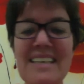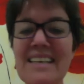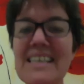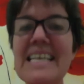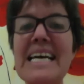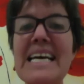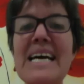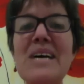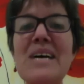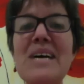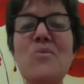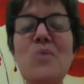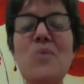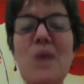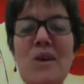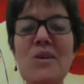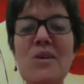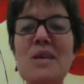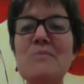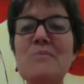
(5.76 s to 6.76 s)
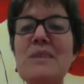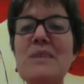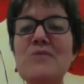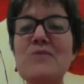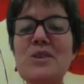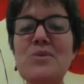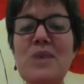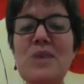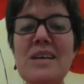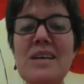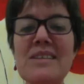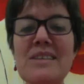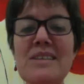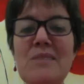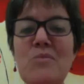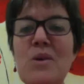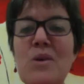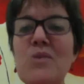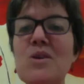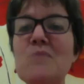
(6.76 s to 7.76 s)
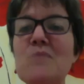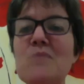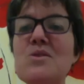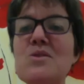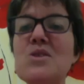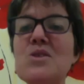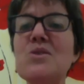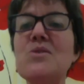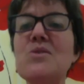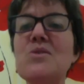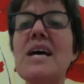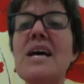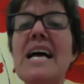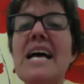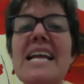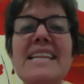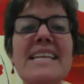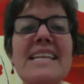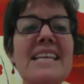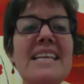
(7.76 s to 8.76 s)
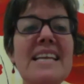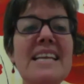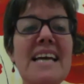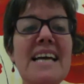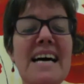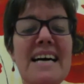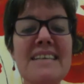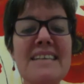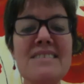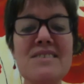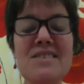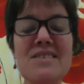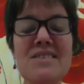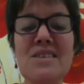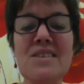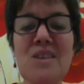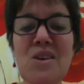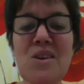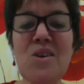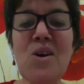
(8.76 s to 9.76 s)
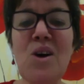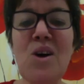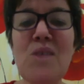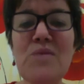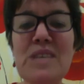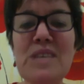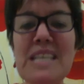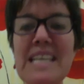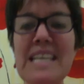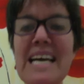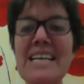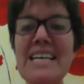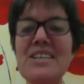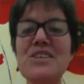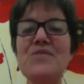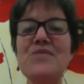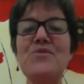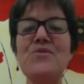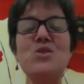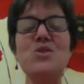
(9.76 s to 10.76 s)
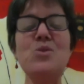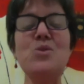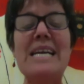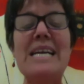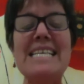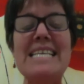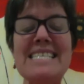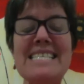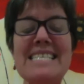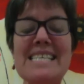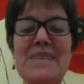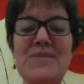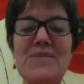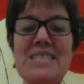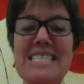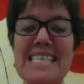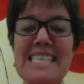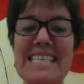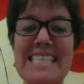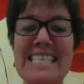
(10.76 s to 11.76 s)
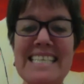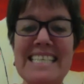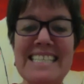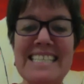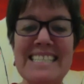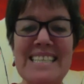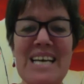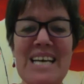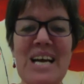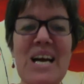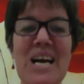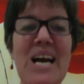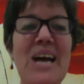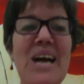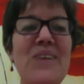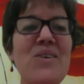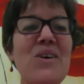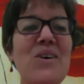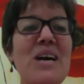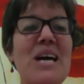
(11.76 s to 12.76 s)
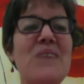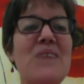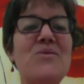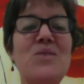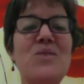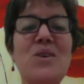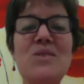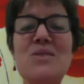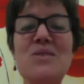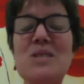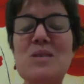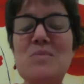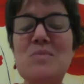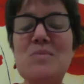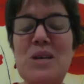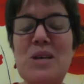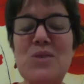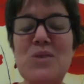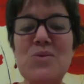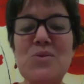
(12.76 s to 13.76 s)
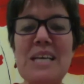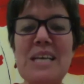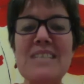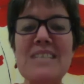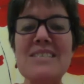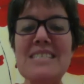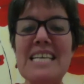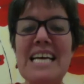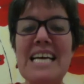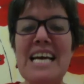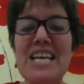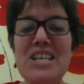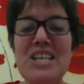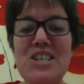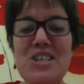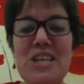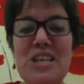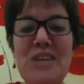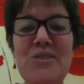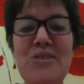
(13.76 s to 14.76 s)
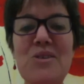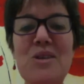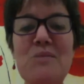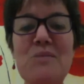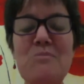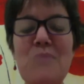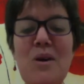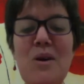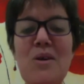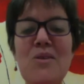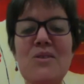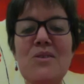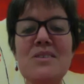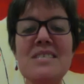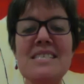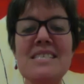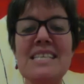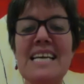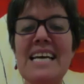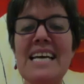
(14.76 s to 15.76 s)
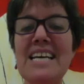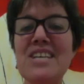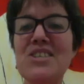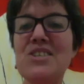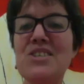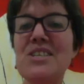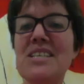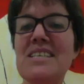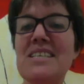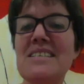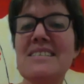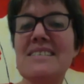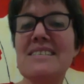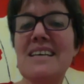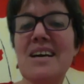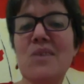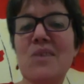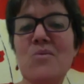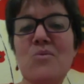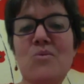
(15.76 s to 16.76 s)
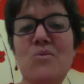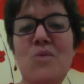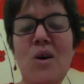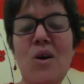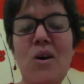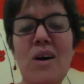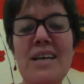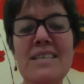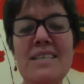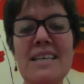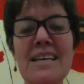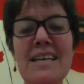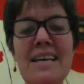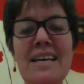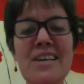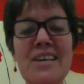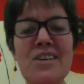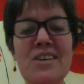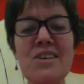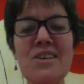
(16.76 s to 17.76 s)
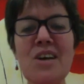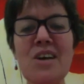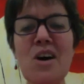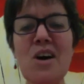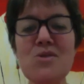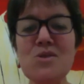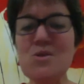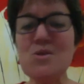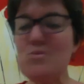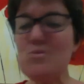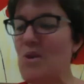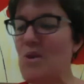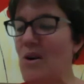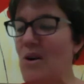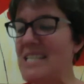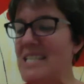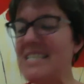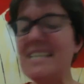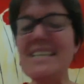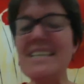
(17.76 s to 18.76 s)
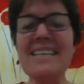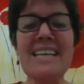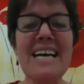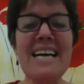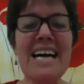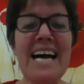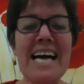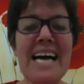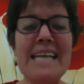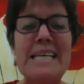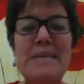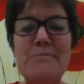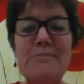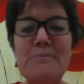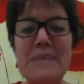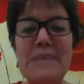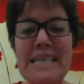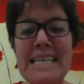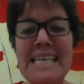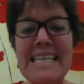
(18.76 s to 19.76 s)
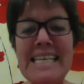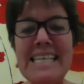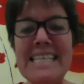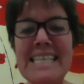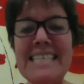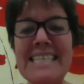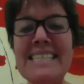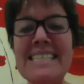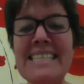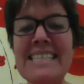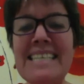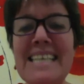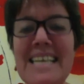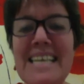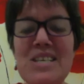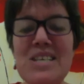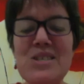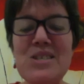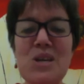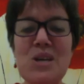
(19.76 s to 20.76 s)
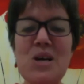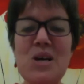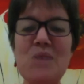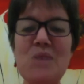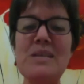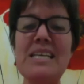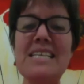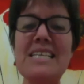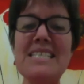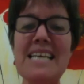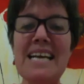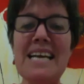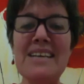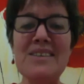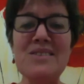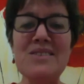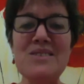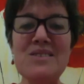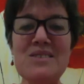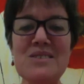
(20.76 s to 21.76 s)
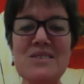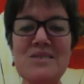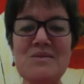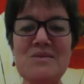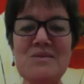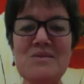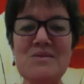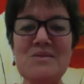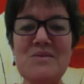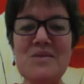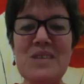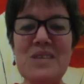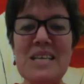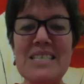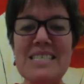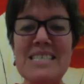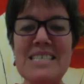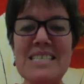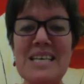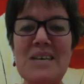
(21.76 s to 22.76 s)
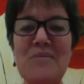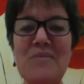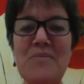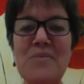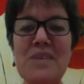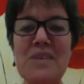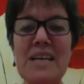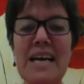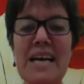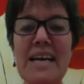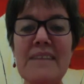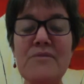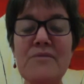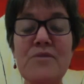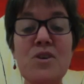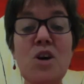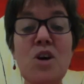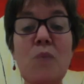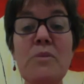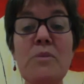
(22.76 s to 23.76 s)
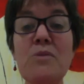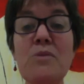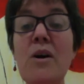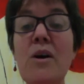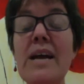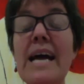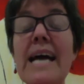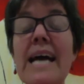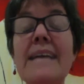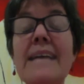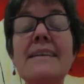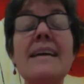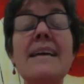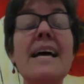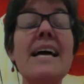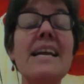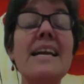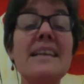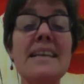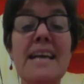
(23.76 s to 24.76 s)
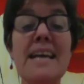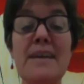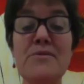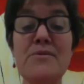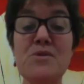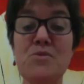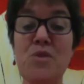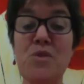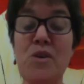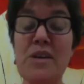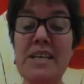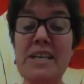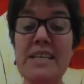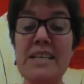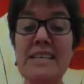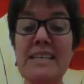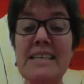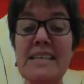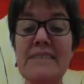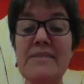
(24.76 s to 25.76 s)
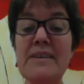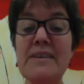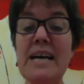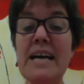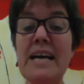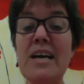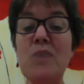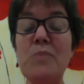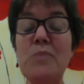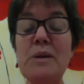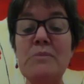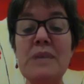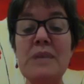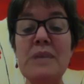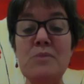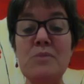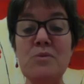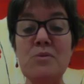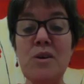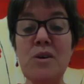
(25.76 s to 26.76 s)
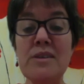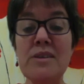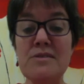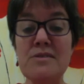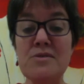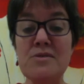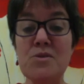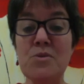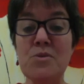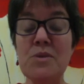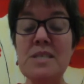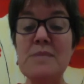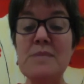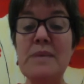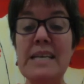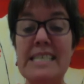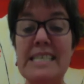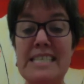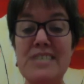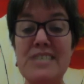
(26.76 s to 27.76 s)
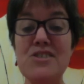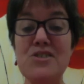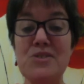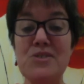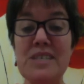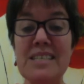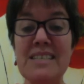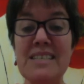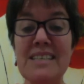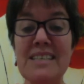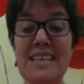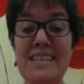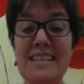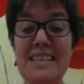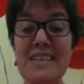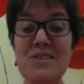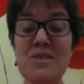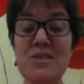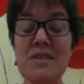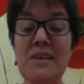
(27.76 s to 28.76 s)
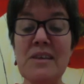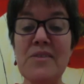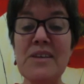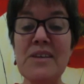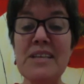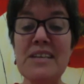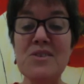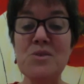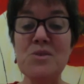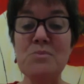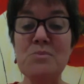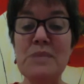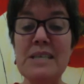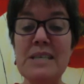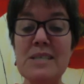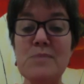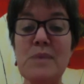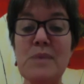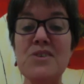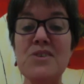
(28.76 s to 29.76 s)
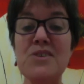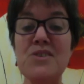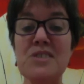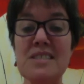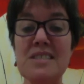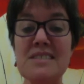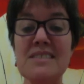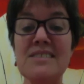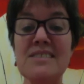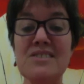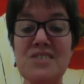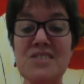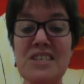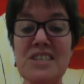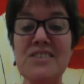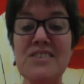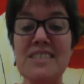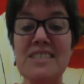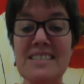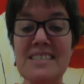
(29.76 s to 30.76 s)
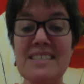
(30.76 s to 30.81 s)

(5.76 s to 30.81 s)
Okay, welcome everyone and welcome to the last Live at Lunch for 2017. And I have got special guest Sheridan Morris. She's a writer, a ghost writer, a comedian, so many talents that and for copyright, and loves writing, helping people write stories about history. I think that's your biggest passion, isn't it, Sheridan?